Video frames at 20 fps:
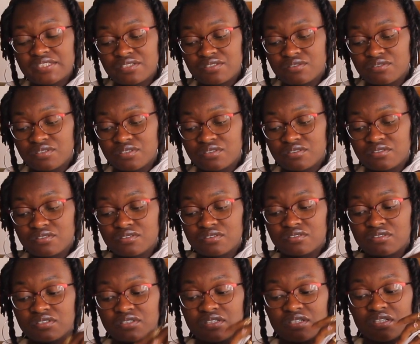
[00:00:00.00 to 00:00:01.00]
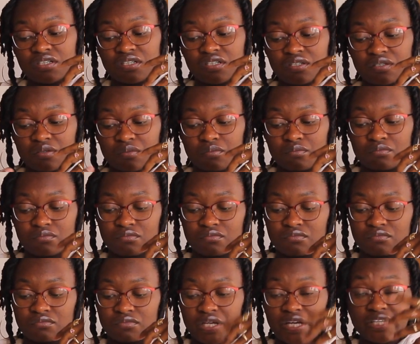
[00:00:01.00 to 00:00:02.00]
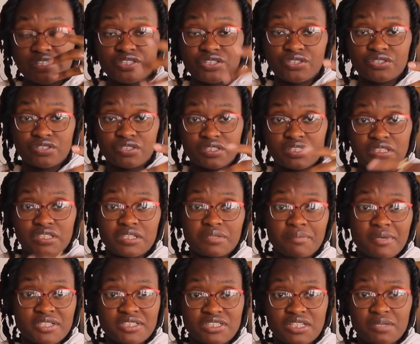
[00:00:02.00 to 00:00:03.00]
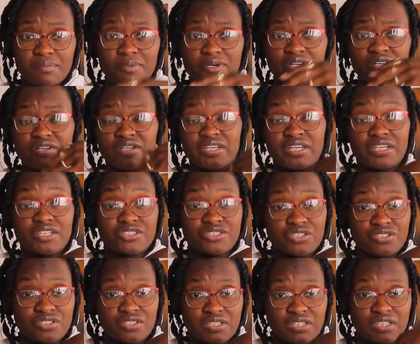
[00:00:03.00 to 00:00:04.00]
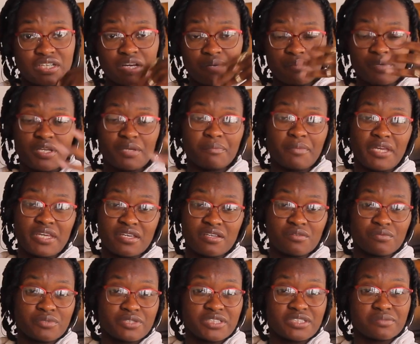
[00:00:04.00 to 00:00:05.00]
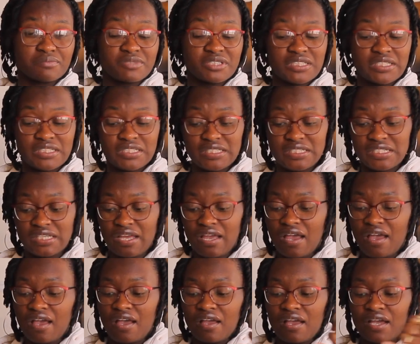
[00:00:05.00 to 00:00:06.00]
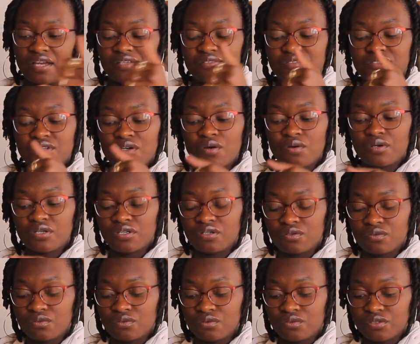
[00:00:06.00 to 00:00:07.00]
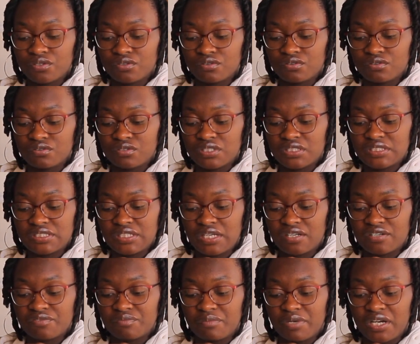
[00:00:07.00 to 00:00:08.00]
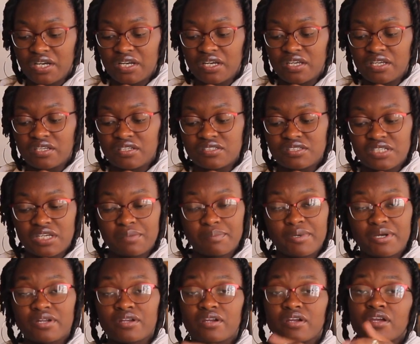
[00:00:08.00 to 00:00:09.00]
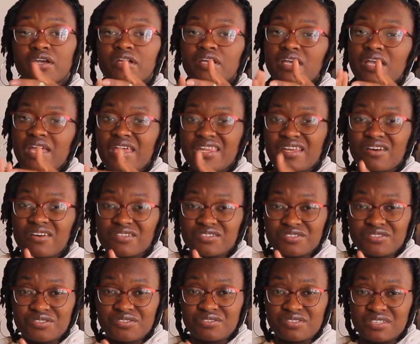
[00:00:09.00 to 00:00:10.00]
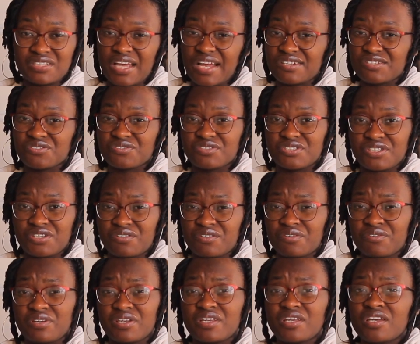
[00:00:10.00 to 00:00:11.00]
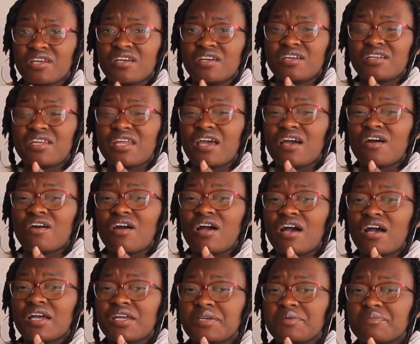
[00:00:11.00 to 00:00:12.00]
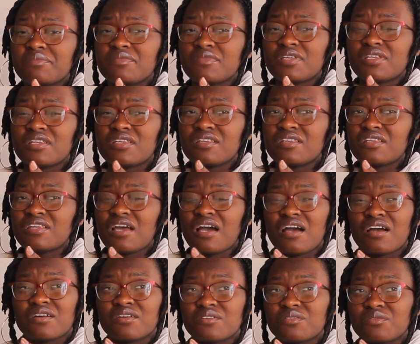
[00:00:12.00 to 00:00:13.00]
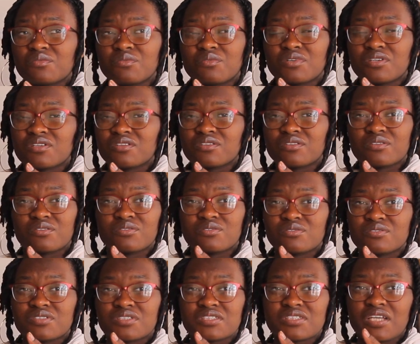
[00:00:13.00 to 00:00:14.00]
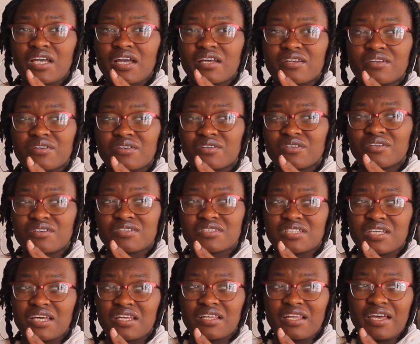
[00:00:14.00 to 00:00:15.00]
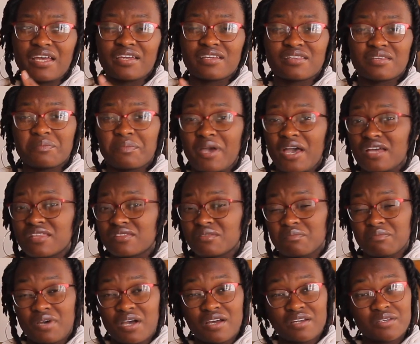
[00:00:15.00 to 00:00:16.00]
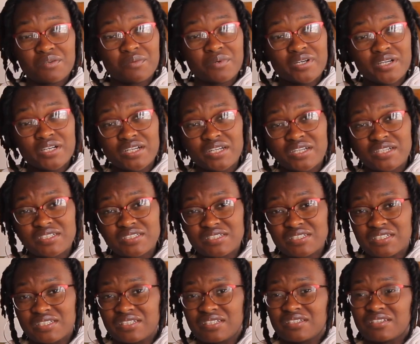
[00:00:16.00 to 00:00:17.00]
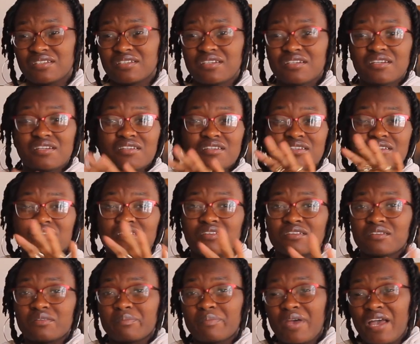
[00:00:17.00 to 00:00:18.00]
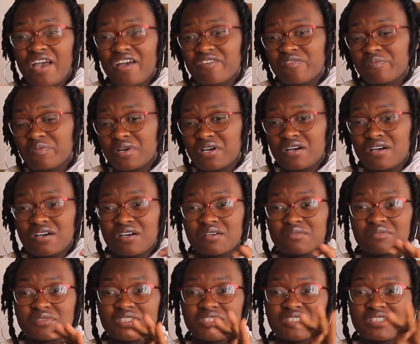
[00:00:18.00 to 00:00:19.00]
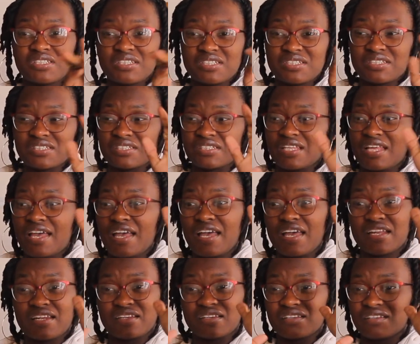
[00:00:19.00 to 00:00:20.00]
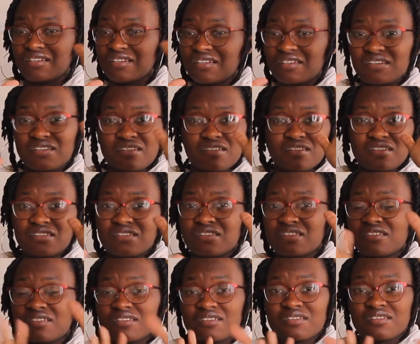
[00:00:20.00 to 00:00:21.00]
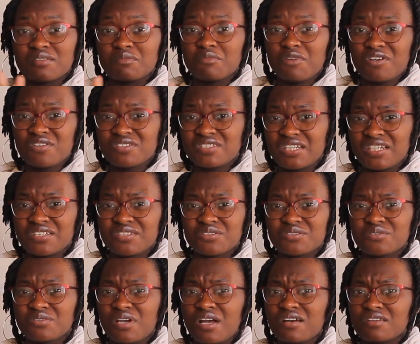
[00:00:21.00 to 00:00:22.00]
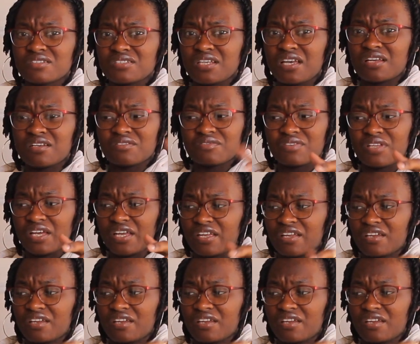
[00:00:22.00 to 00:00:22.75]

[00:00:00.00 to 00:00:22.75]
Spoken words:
seed oil externally in my shea butter, and internally I may make it with some tea. I use coconut oil inside of my shea butter, and I also use a natural deodorant. Now, I'm not one of those kind of girls that like the Bath and Body Works and, the bath bombs and this and that. And the most I do outside of